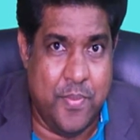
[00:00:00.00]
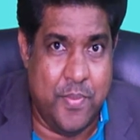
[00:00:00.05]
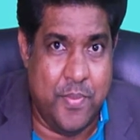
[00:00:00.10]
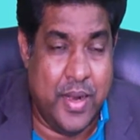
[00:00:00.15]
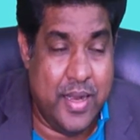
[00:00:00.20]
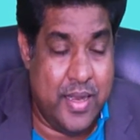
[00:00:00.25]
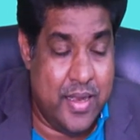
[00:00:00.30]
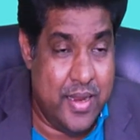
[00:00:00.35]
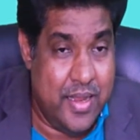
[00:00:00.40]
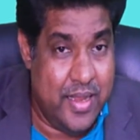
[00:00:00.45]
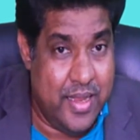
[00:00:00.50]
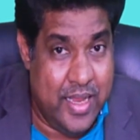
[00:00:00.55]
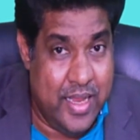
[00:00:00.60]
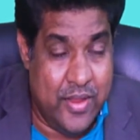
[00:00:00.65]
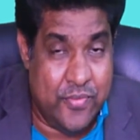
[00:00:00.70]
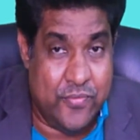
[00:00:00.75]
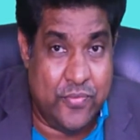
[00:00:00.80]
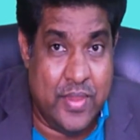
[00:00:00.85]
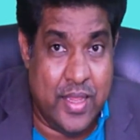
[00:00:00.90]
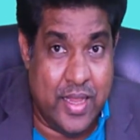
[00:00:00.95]
But
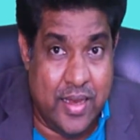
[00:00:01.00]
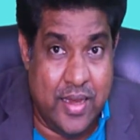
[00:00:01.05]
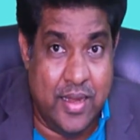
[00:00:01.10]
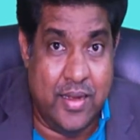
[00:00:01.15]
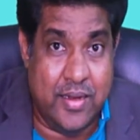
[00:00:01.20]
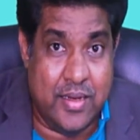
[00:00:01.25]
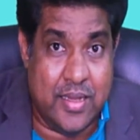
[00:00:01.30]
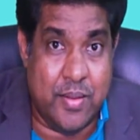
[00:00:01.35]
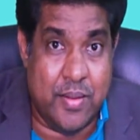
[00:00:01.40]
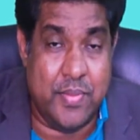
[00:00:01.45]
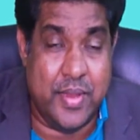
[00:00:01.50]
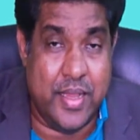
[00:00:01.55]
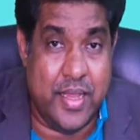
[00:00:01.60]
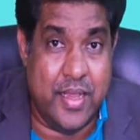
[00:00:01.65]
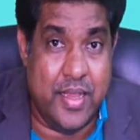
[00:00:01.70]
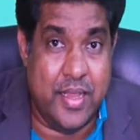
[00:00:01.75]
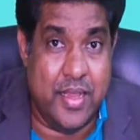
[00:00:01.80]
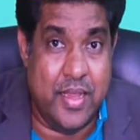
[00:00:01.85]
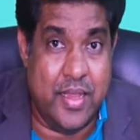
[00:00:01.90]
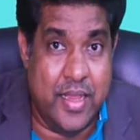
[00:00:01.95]
if the income
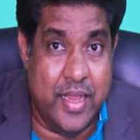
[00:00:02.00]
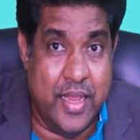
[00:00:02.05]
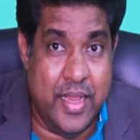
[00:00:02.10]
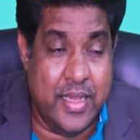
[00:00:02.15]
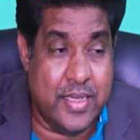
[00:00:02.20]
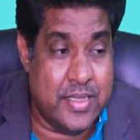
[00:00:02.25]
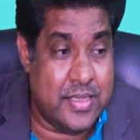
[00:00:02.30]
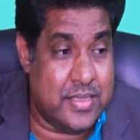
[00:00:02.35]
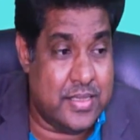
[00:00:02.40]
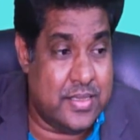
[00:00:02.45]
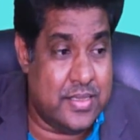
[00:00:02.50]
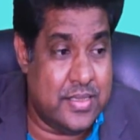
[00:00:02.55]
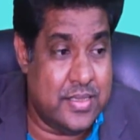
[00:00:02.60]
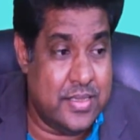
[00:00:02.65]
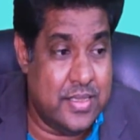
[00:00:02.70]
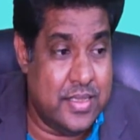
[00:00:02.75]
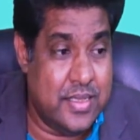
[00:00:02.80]
is